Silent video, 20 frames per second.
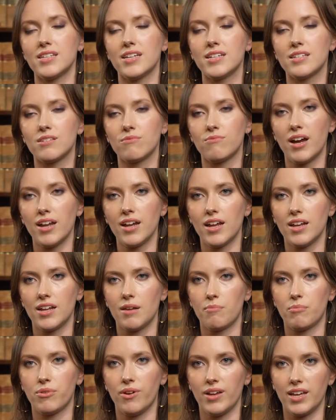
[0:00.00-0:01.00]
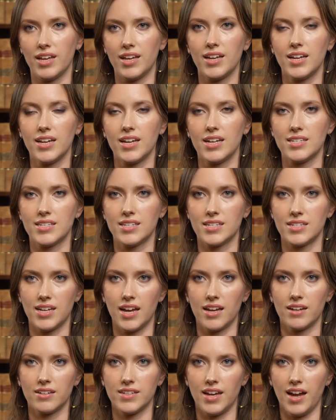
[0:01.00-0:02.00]
is what an employee is
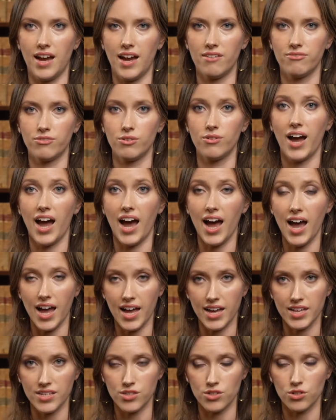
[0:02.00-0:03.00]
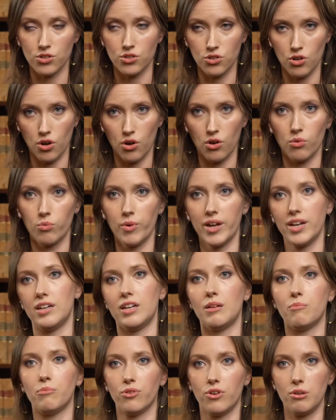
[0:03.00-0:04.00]
entitled to have who has no written
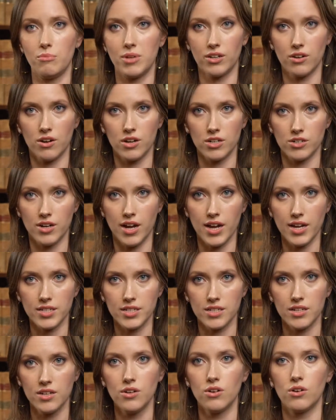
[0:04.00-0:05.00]
employment contract,